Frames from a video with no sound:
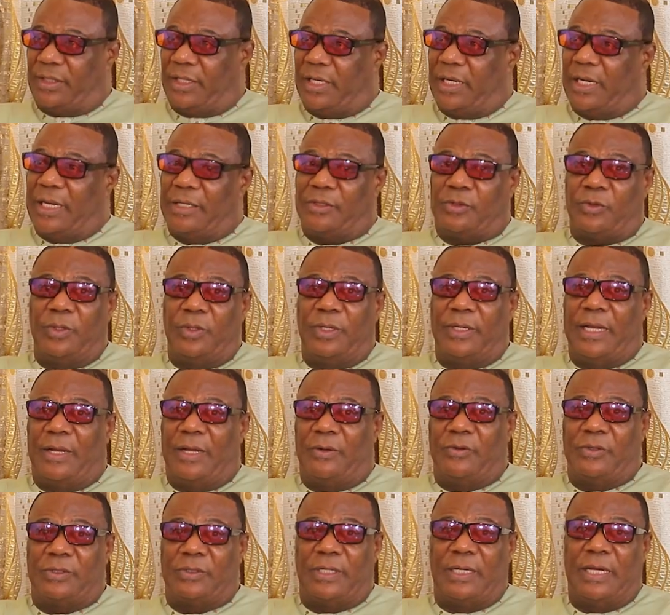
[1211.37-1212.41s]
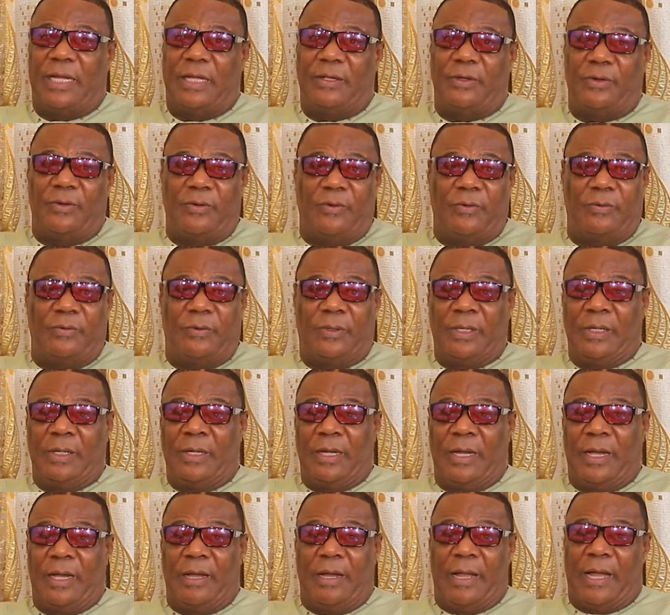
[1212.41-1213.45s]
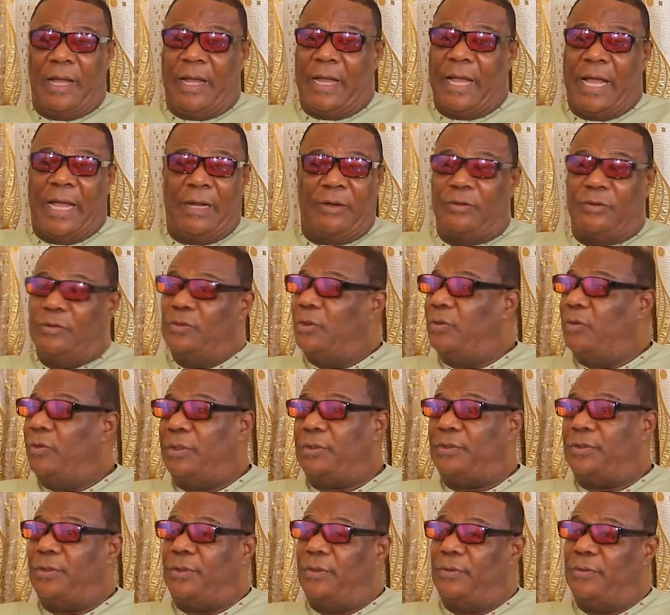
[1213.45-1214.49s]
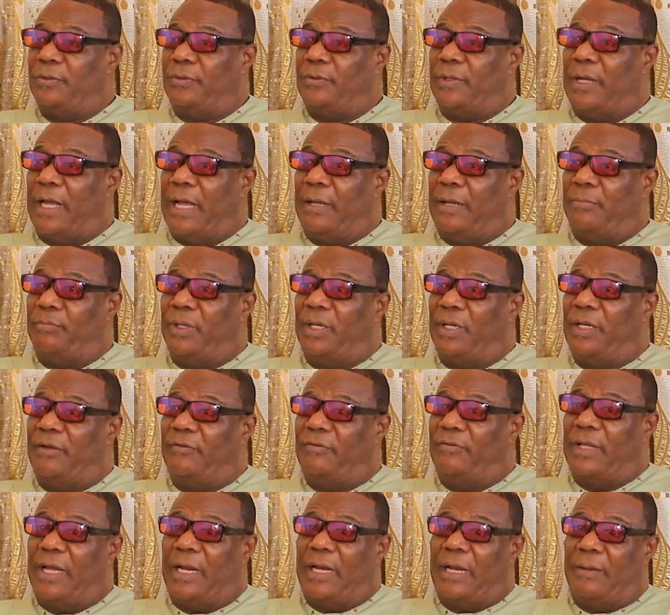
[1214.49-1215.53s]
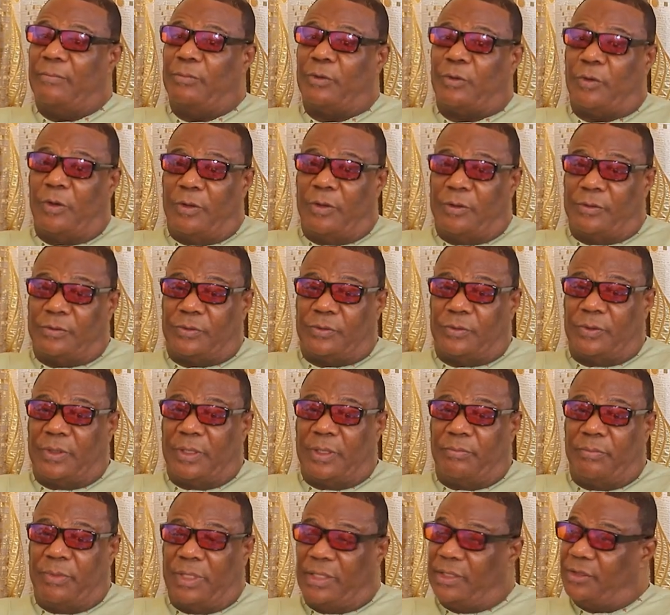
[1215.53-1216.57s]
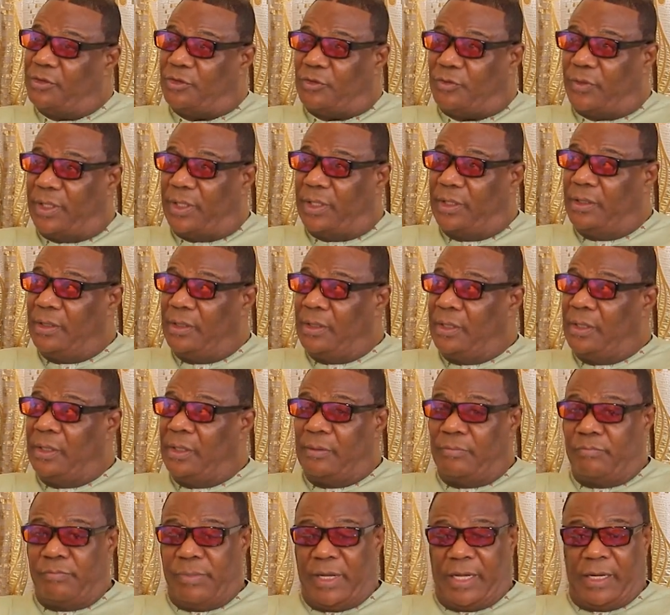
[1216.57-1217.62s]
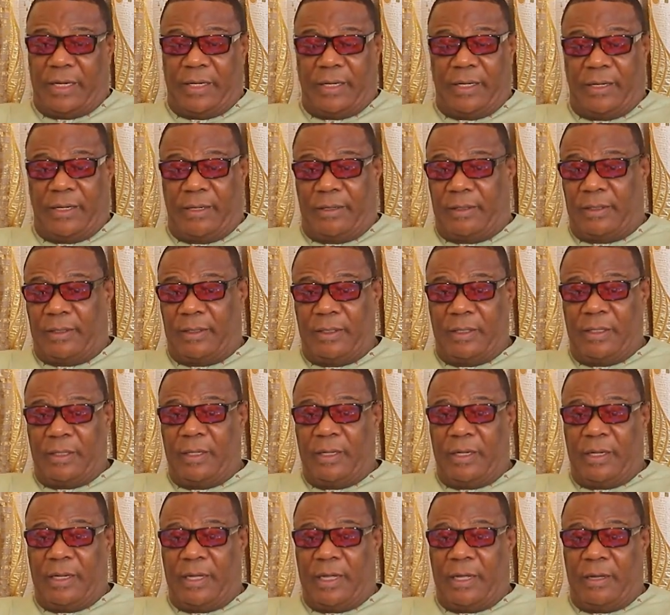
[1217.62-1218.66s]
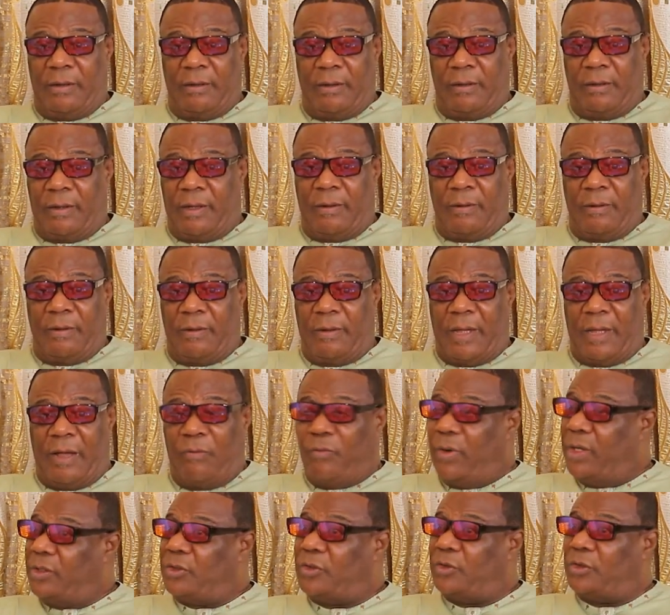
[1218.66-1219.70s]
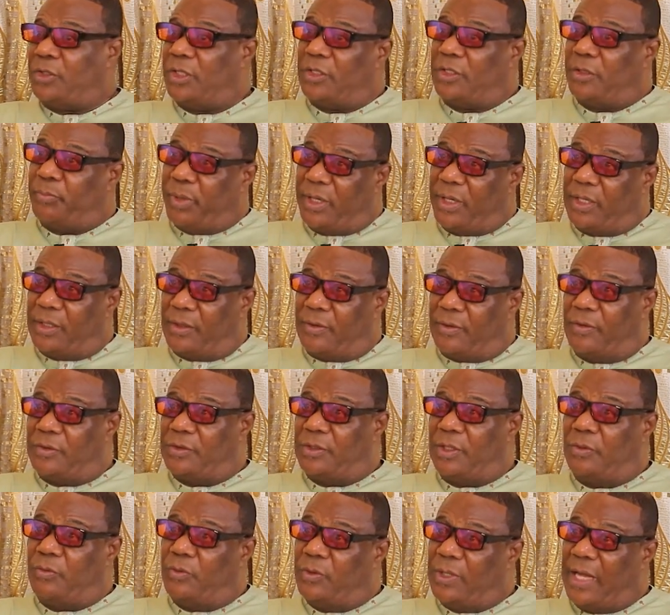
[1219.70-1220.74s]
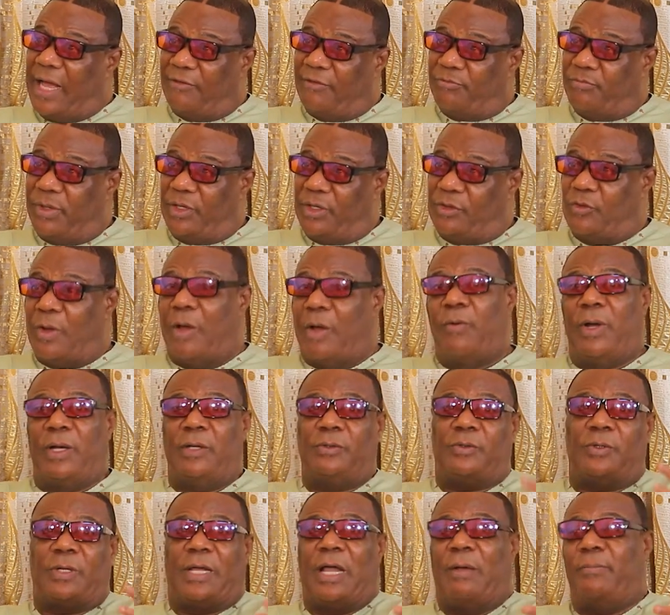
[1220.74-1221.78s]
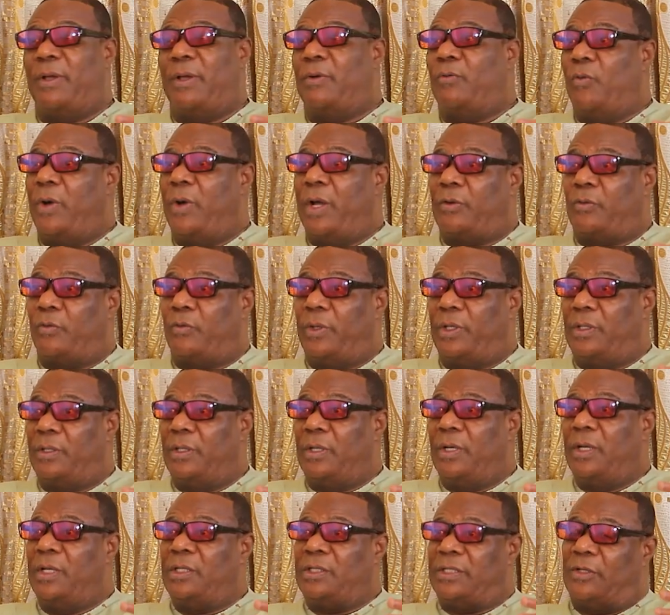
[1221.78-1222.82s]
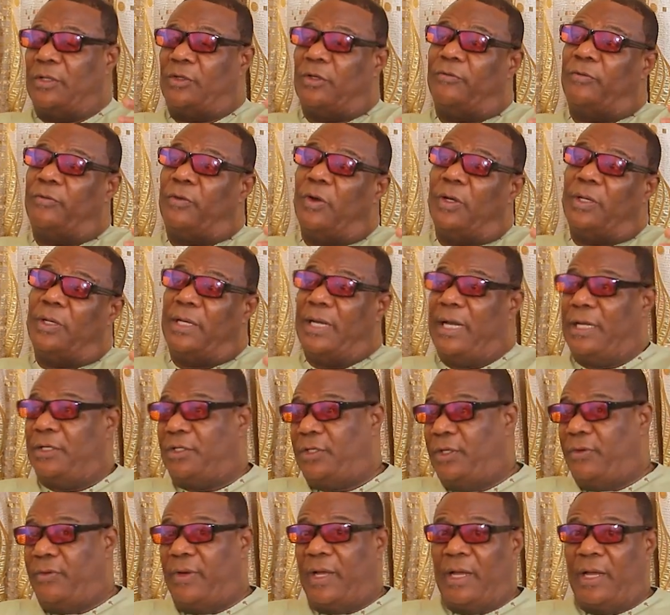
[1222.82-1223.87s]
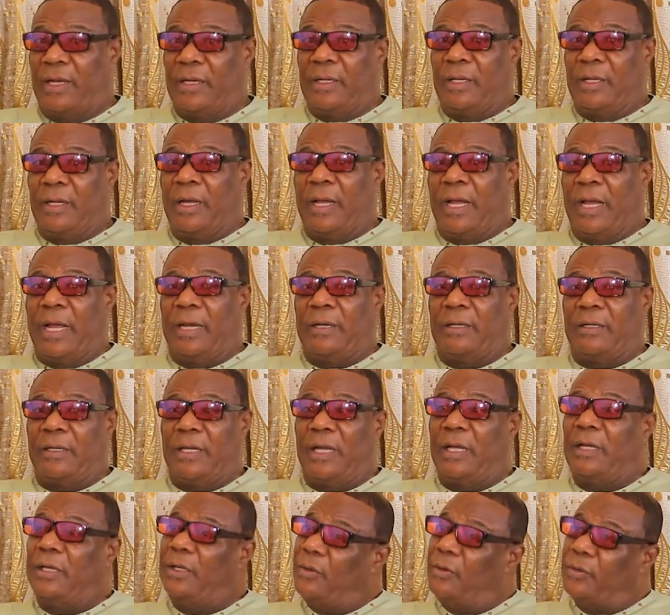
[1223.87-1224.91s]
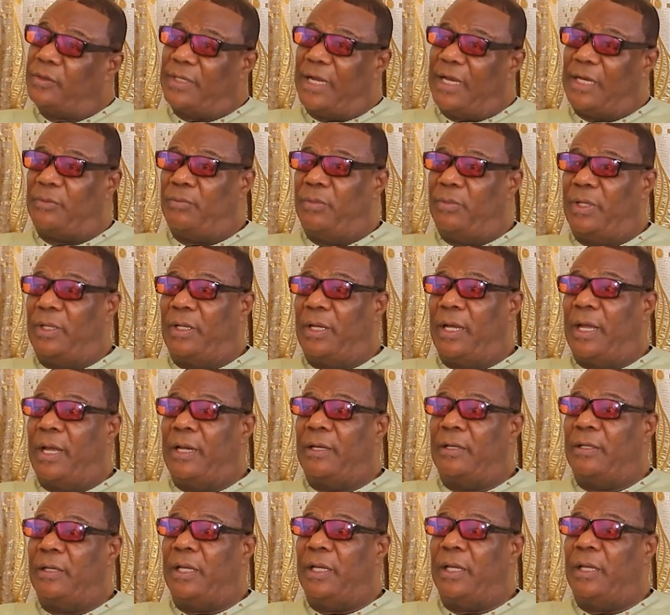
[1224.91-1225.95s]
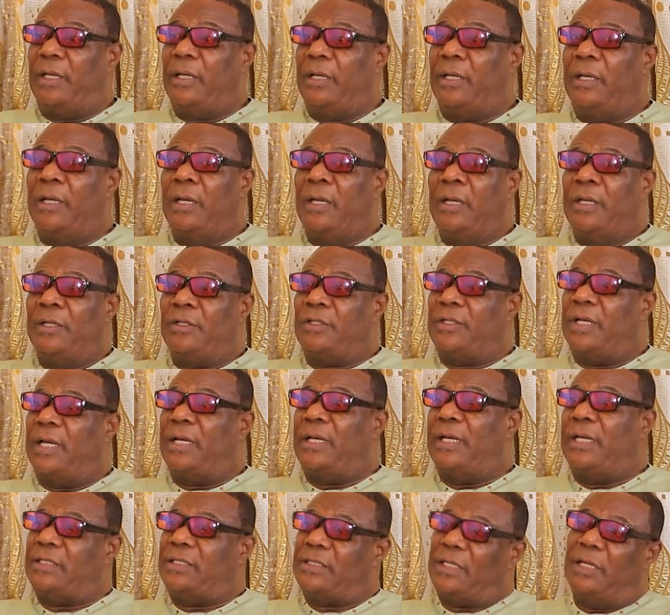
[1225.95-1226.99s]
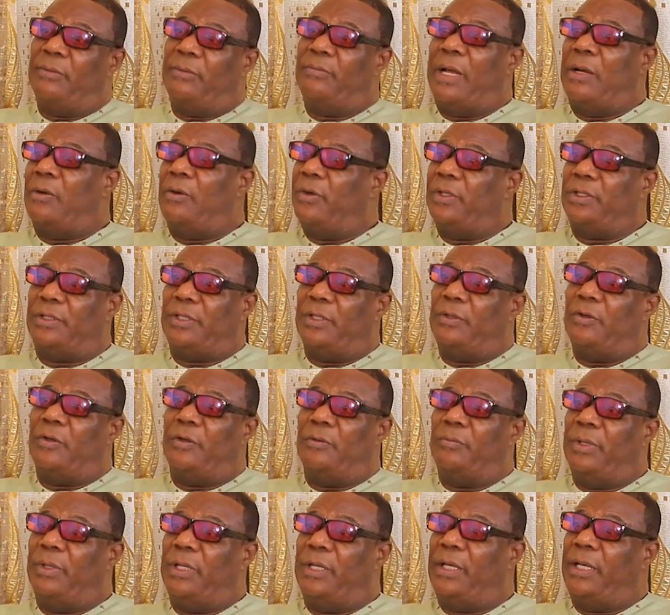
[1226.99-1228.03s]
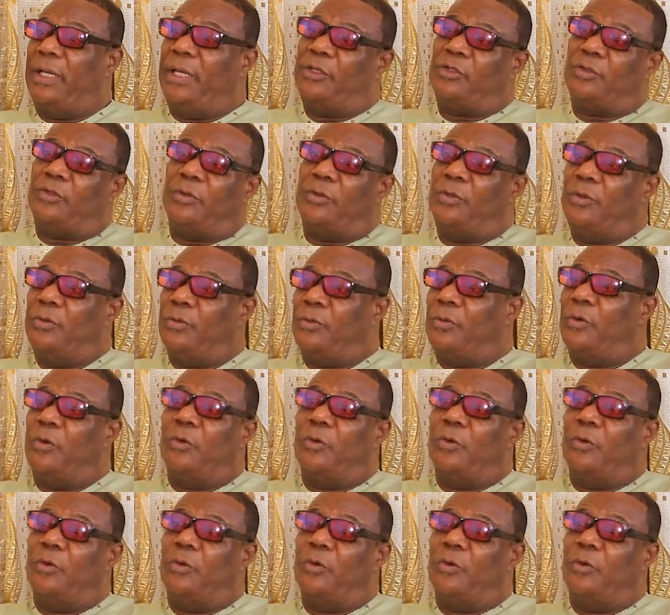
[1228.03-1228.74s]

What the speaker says: City and I told it. I said that, you know, I don't know what to do. I believe that I'm called to the ministry, but I went to Church of Pentecost. They wouldn't have me. So I wanted to come and work with Church of God in Nigeria. And he looked at me and he said, the same anointing on me is on you.